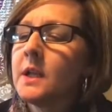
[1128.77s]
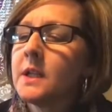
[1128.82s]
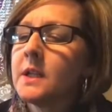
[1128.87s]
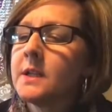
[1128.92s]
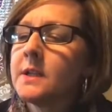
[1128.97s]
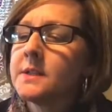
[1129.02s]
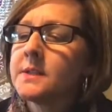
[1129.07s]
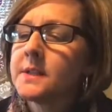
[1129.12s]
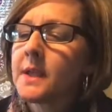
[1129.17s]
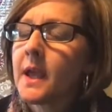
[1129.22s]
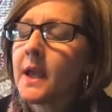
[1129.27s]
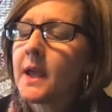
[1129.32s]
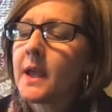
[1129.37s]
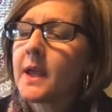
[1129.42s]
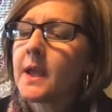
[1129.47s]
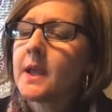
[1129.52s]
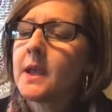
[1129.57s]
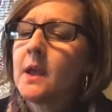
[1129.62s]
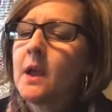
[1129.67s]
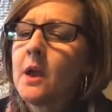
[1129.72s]
It is
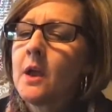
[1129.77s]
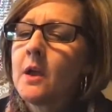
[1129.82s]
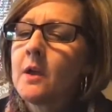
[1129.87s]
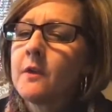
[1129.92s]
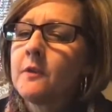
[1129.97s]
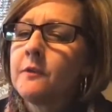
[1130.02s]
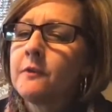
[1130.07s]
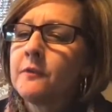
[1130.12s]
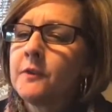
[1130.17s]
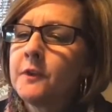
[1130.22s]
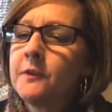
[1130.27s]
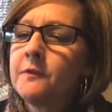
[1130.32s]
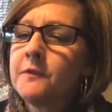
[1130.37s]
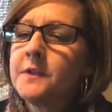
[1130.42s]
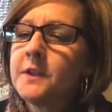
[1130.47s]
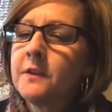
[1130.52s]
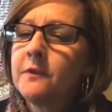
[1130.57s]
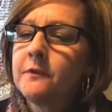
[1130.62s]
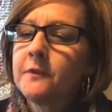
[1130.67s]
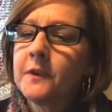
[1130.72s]
a
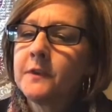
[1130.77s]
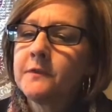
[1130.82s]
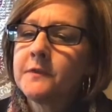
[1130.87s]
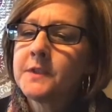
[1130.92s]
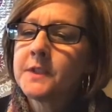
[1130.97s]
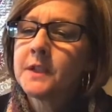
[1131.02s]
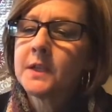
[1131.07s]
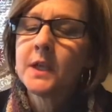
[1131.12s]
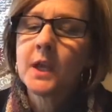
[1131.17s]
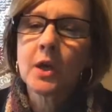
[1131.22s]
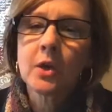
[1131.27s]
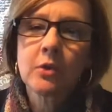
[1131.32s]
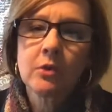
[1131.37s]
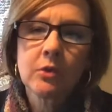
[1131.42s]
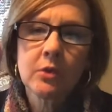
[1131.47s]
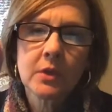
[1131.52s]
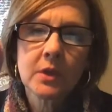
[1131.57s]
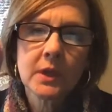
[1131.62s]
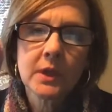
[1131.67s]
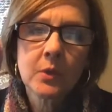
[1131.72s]
50-50
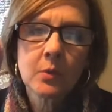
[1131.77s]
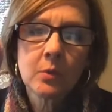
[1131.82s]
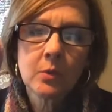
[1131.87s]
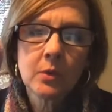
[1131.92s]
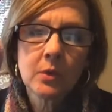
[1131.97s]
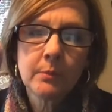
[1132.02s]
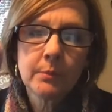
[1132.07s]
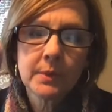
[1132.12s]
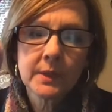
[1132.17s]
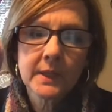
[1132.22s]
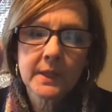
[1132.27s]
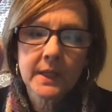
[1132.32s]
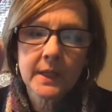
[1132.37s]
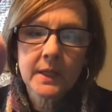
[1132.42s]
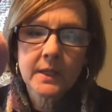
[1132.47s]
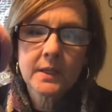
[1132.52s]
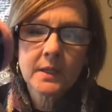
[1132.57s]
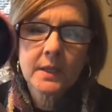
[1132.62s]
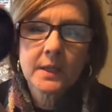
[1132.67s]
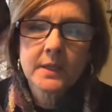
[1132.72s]
acrylic wool
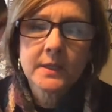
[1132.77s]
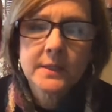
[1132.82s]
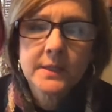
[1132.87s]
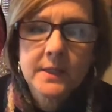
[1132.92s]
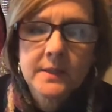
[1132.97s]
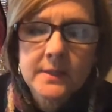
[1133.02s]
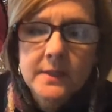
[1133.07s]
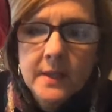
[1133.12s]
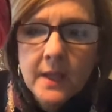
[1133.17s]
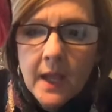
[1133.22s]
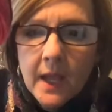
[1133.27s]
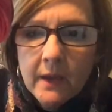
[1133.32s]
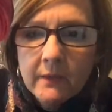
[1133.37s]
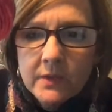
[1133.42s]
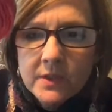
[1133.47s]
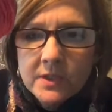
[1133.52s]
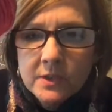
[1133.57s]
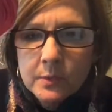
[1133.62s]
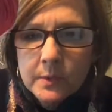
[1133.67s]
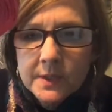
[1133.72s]
blend. It doesn't have a
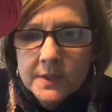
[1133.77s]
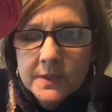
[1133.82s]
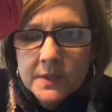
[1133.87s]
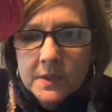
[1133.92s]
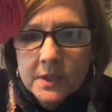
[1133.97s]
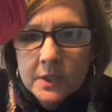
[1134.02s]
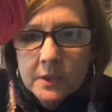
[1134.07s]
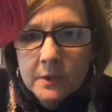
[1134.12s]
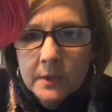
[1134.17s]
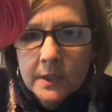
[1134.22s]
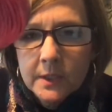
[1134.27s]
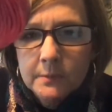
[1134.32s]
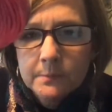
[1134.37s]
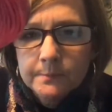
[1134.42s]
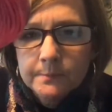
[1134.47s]
twist to it.